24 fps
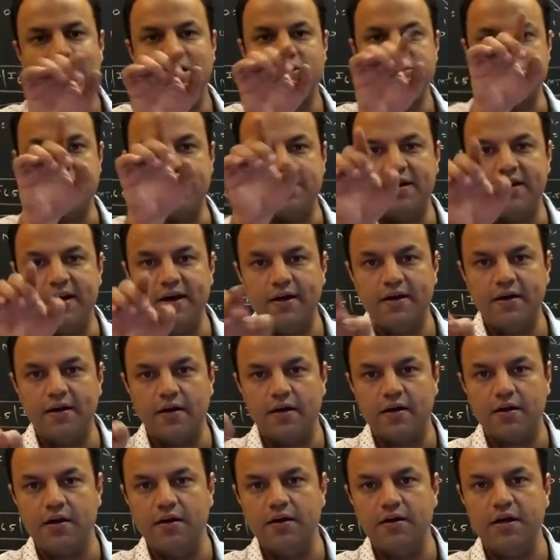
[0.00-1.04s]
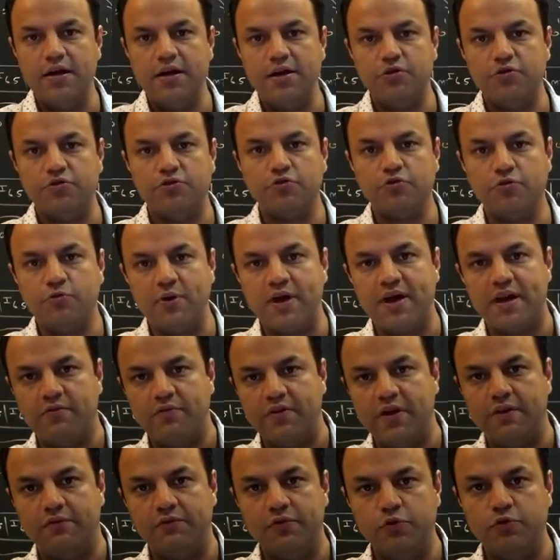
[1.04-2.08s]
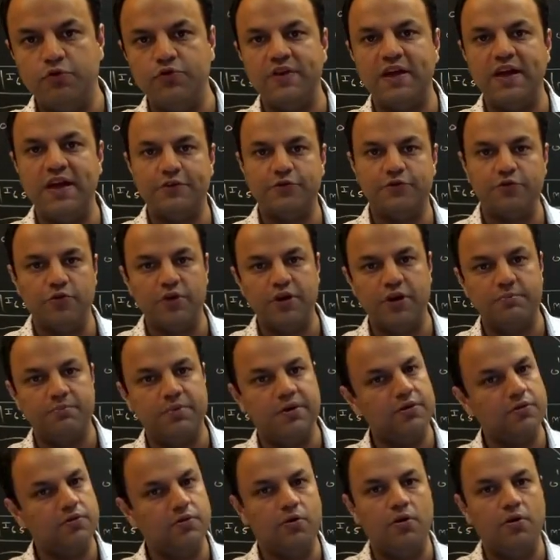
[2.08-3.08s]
generate a continuous square wave using SOD pin.